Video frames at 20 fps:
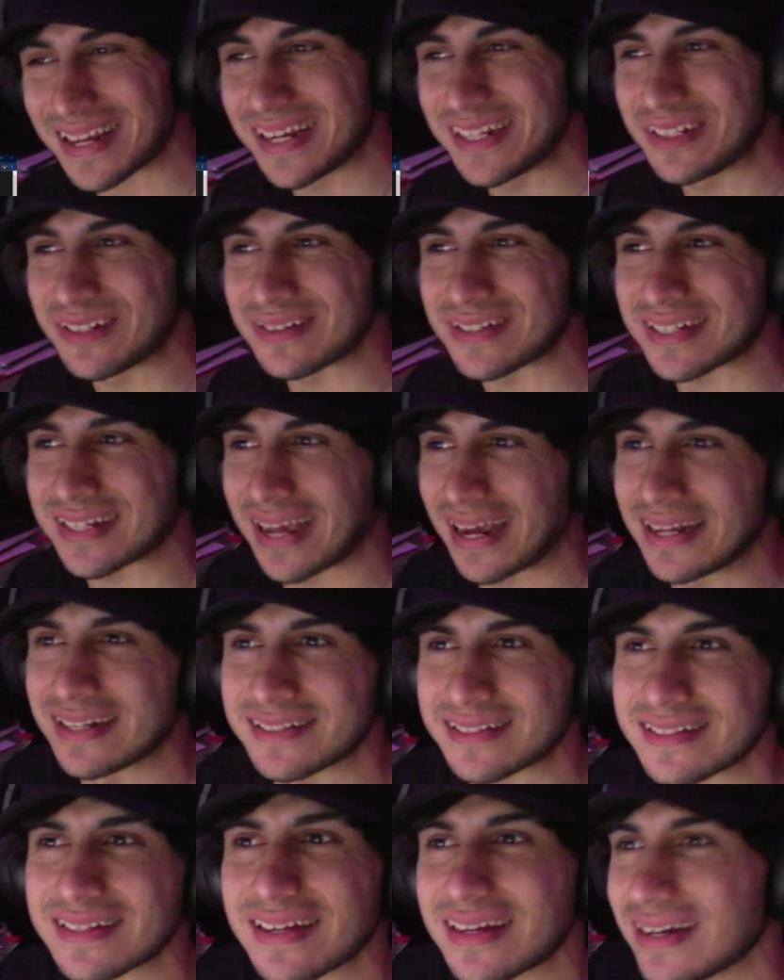I just
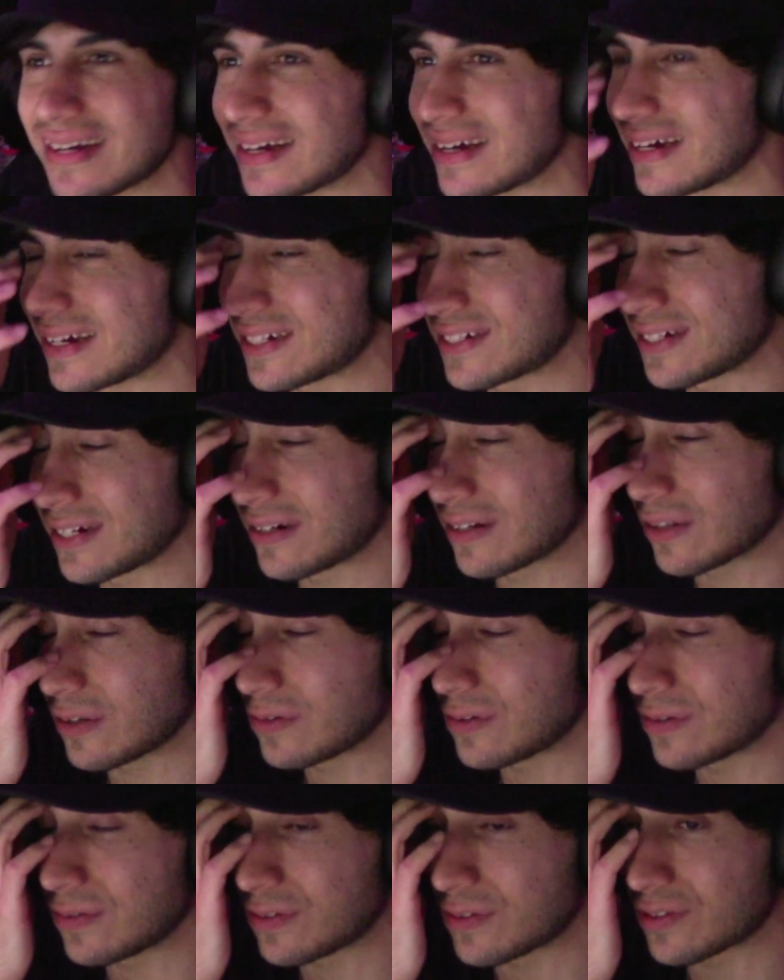can't uh, share
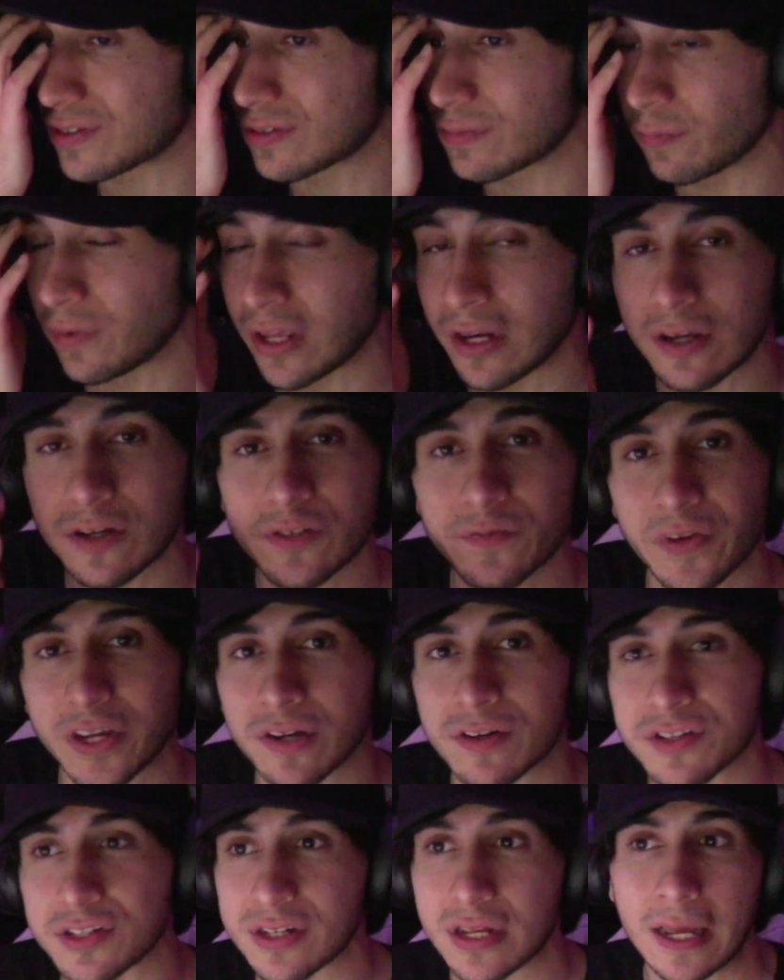those videos
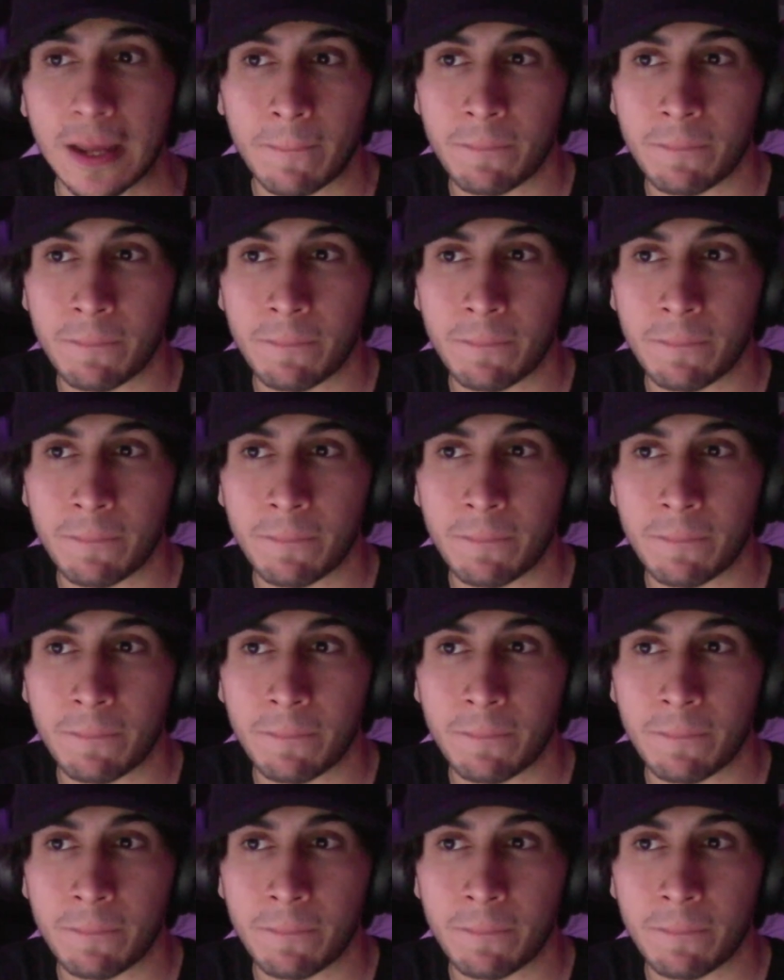because